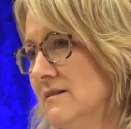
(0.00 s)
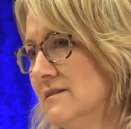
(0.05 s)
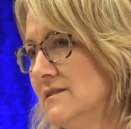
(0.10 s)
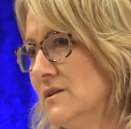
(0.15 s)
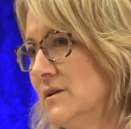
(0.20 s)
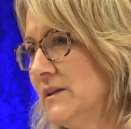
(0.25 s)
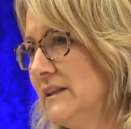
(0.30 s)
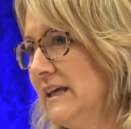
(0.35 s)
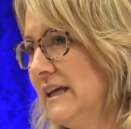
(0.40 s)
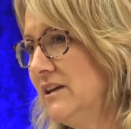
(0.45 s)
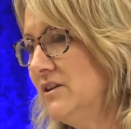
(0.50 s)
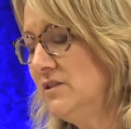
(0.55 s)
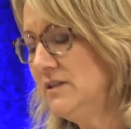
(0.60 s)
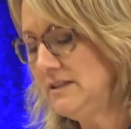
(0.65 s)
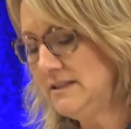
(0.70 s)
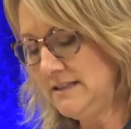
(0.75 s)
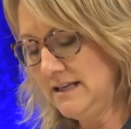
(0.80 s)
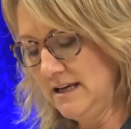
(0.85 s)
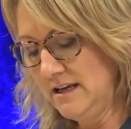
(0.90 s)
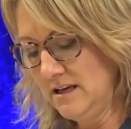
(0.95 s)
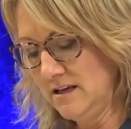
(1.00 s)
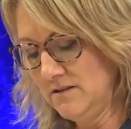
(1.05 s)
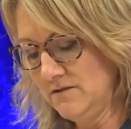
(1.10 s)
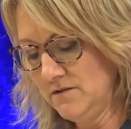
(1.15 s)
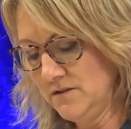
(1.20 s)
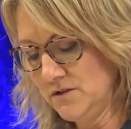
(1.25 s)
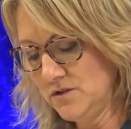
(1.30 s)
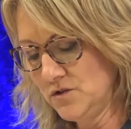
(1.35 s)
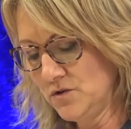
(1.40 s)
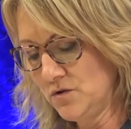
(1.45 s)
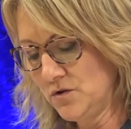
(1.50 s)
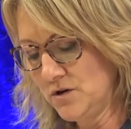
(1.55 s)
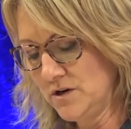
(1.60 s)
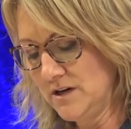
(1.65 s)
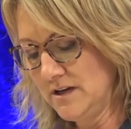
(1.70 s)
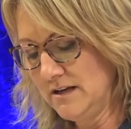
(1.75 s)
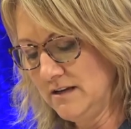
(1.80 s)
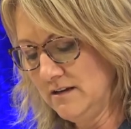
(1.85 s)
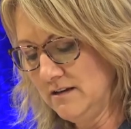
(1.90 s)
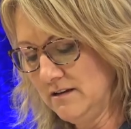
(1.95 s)
So I'd like you to take
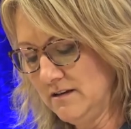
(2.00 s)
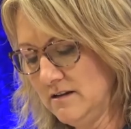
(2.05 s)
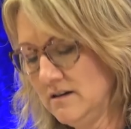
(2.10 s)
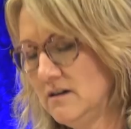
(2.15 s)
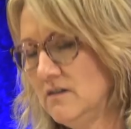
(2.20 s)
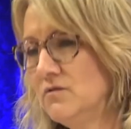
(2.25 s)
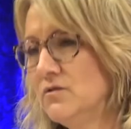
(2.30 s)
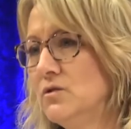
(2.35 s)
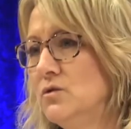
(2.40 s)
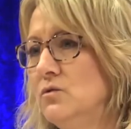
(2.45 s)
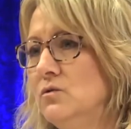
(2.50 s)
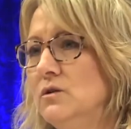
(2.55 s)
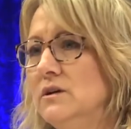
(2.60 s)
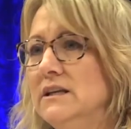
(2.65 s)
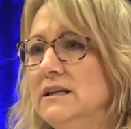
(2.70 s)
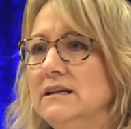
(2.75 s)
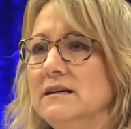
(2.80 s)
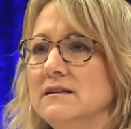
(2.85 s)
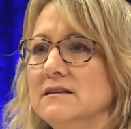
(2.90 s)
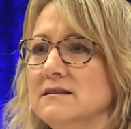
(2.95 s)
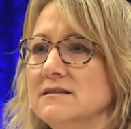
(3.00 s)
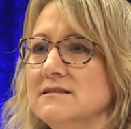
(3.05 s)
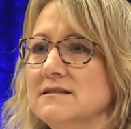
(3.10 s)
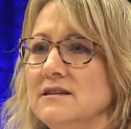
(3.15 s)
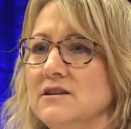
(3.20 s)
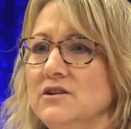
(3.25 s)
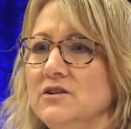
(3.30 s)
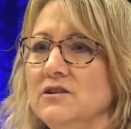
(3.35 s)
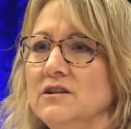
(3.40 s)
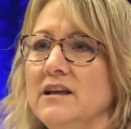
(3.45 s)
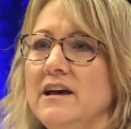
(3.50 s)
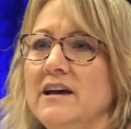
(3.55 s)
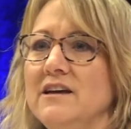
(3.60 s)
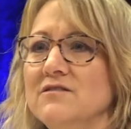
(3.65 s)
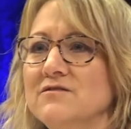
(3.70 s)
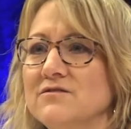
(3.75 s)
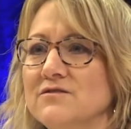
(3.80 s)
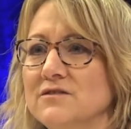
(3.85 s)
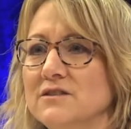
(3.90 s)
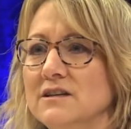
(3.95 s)
inventory of who it is in your
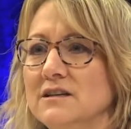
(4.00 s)
life